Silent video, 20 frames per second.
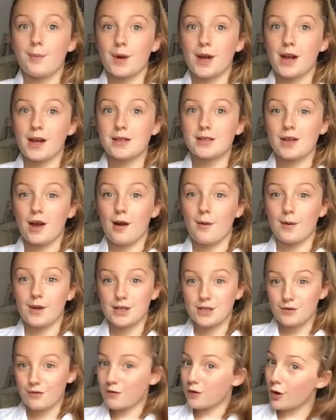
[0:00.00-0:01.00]
because I
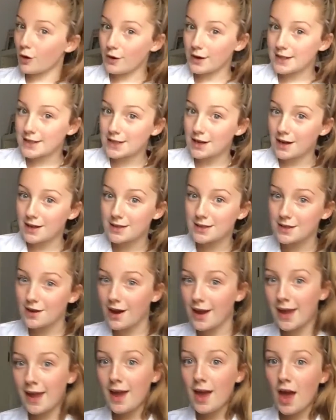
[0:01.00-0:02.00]
went to Florrie's last
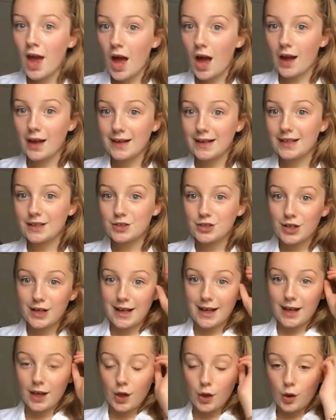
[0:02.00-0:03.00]
night. I
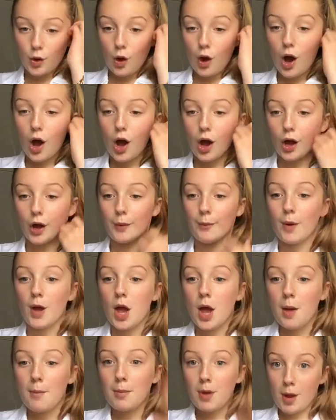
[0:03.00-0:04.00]
literally got home,
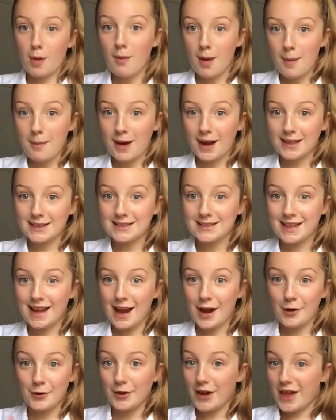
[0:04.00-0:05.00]
put my bags
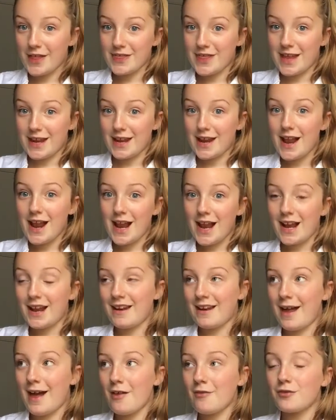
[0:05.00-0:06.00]
down and then
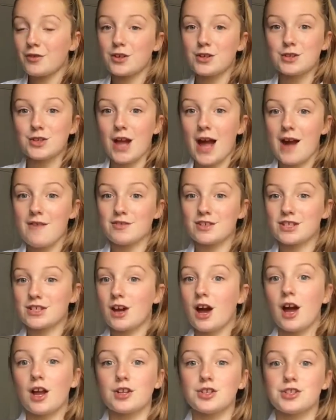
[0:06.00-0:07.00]
left, so I haven't
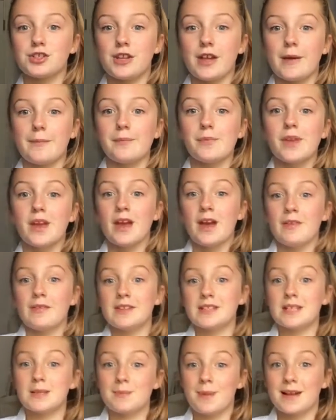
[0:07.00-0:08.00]
touched it.
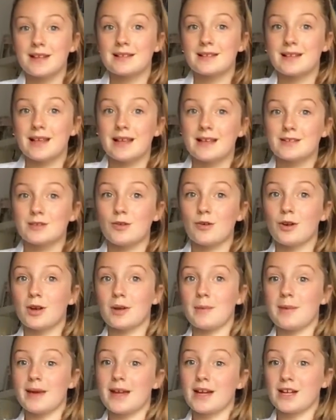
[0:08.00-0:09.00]
This is basically, it's not
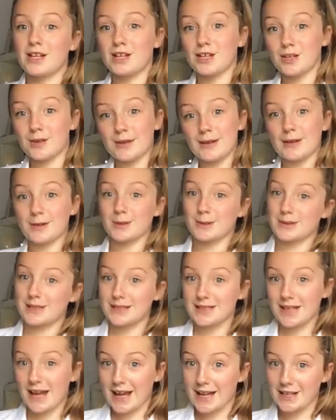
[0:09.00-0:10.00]
going to be a cute little
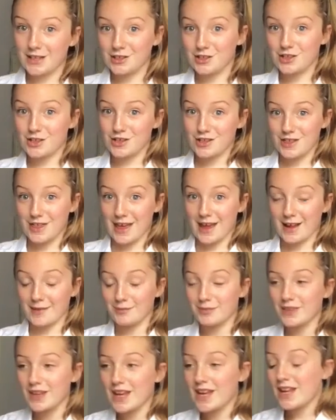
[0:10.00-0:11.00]
staged
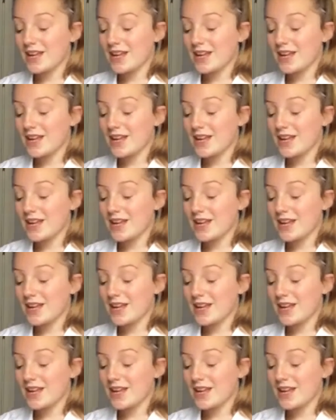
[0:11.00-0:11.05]
thing.